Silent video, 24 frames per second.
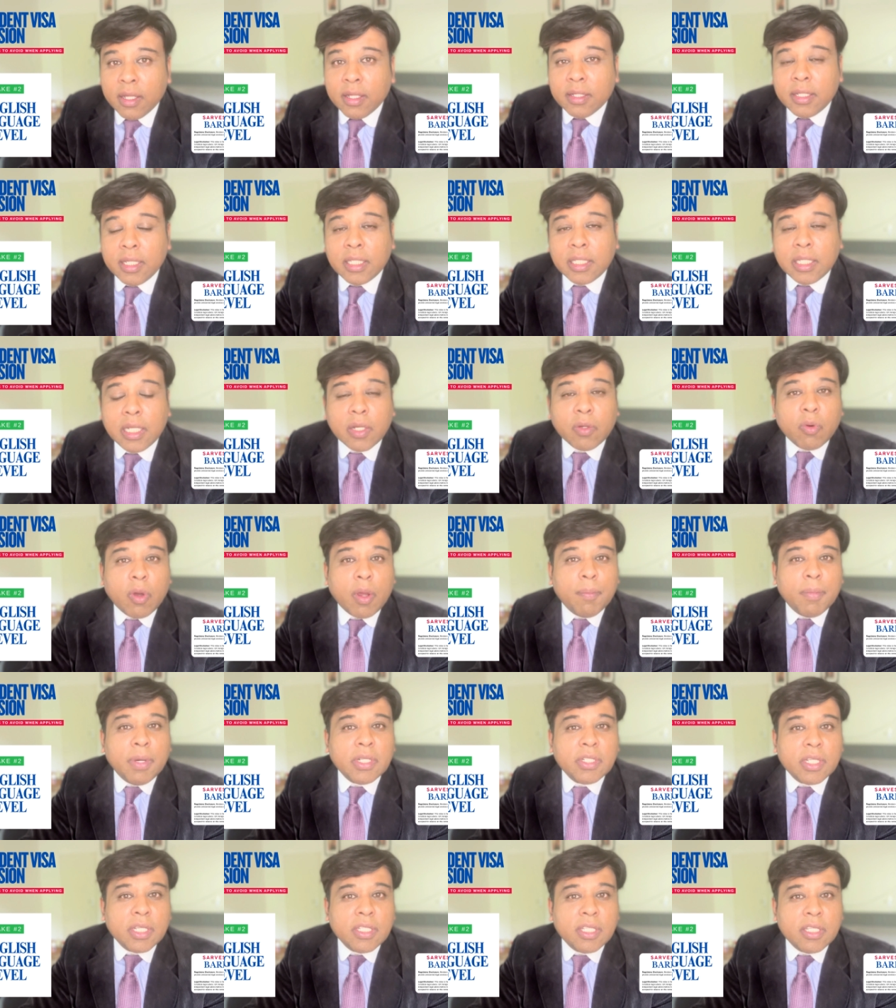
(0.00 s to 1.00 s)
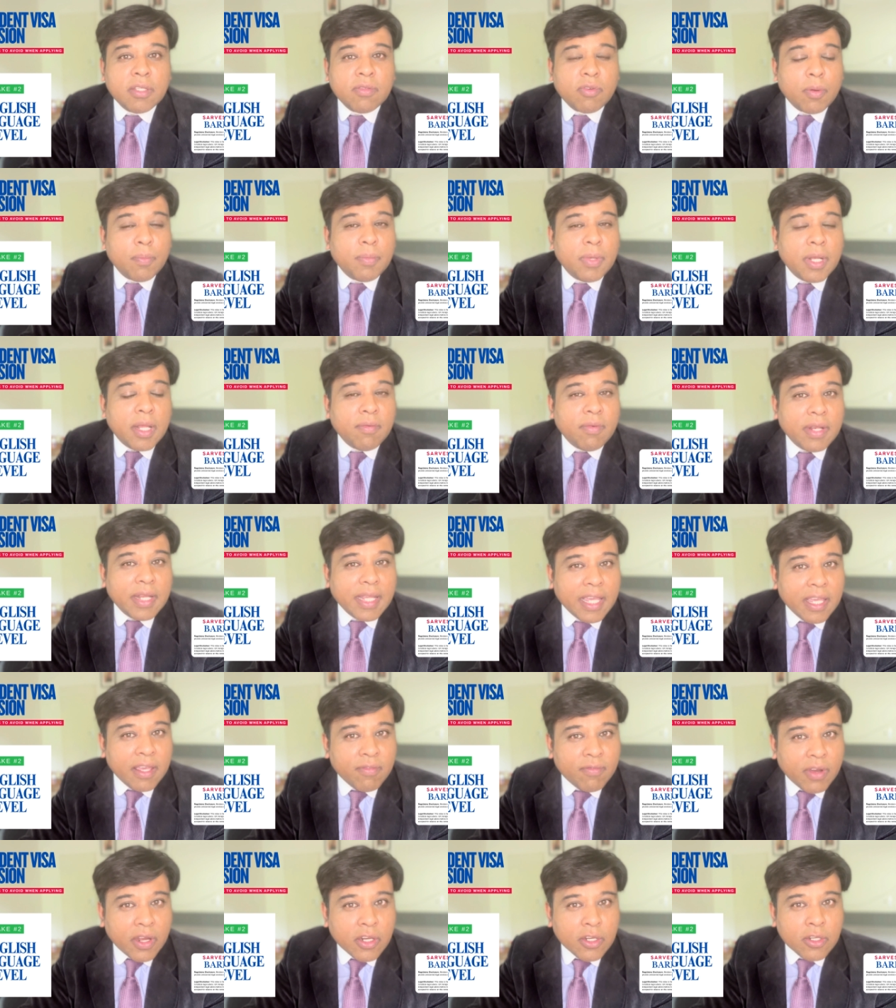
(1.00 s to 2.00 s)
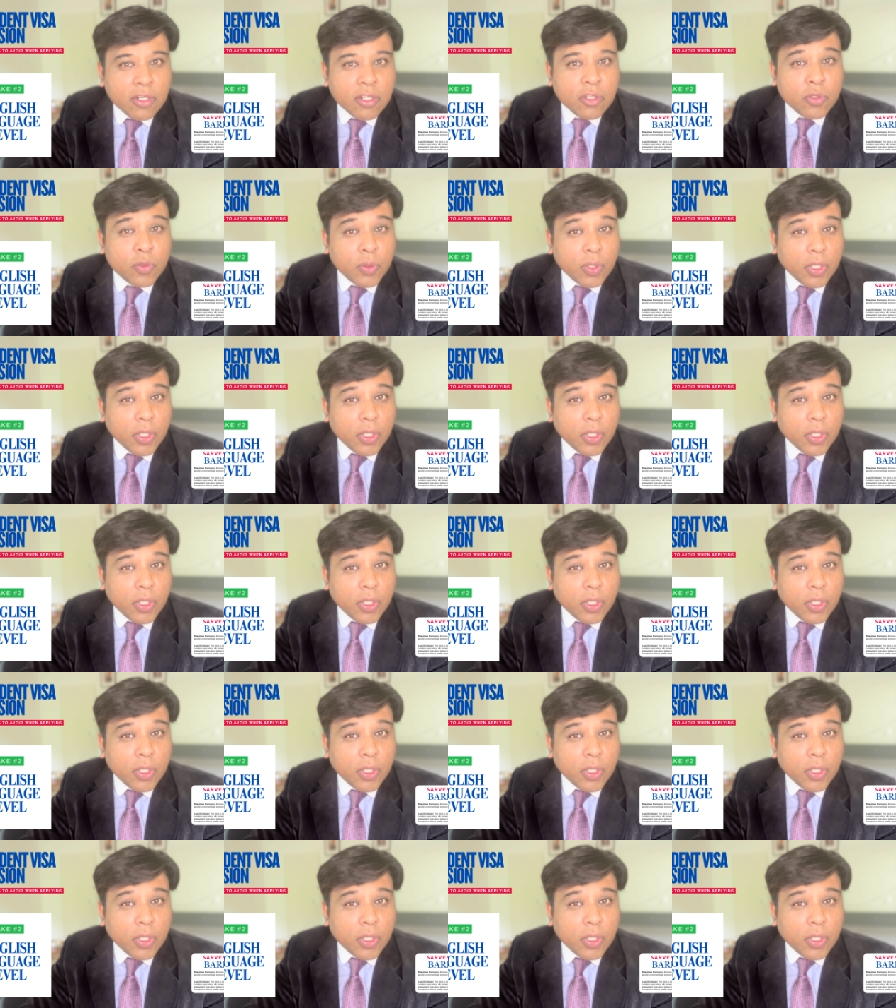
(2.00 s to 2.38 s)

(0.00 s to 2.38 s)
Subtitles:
this requirement changes from level A1 to